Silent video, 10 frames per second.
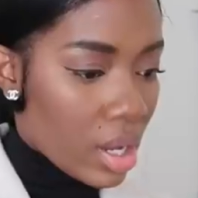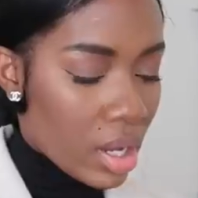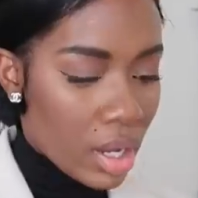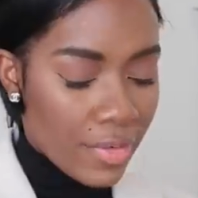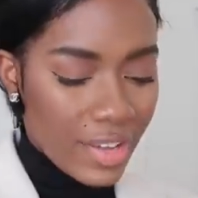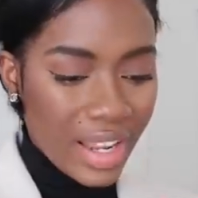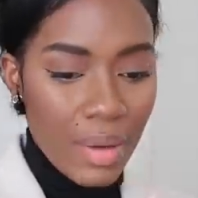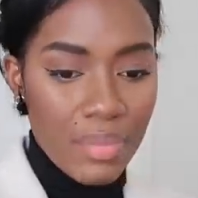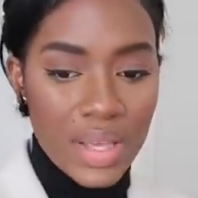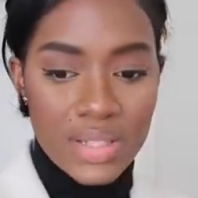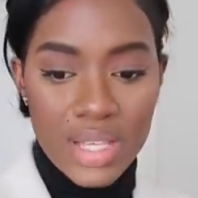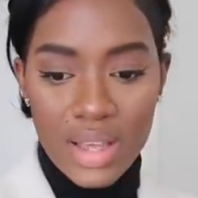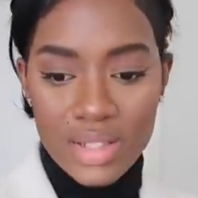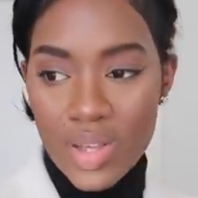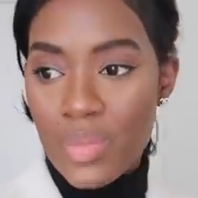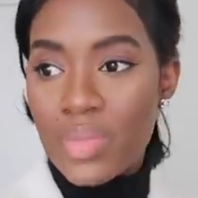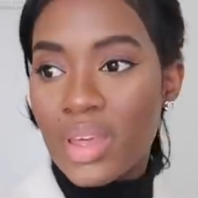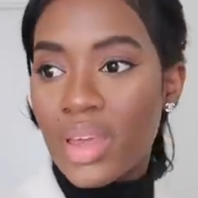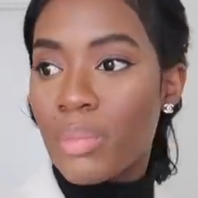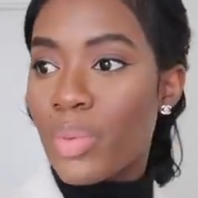I feel like I'm missing
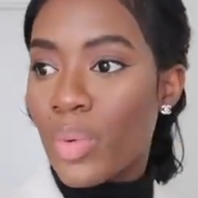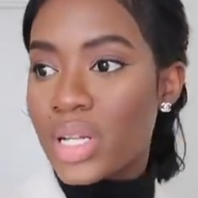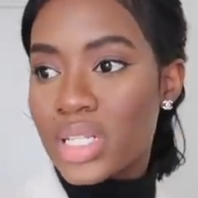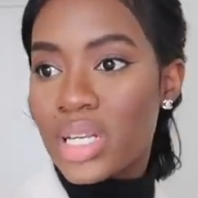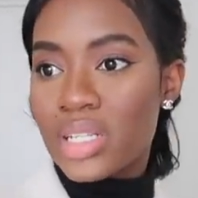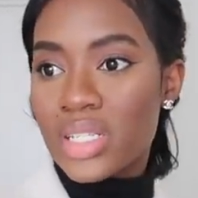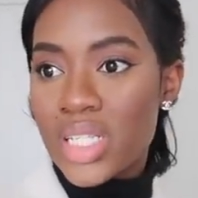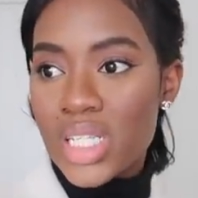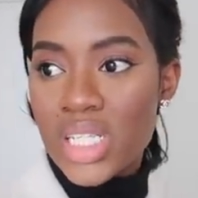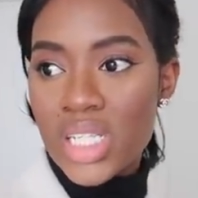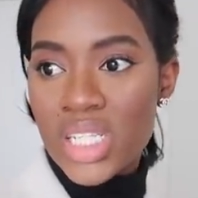something important.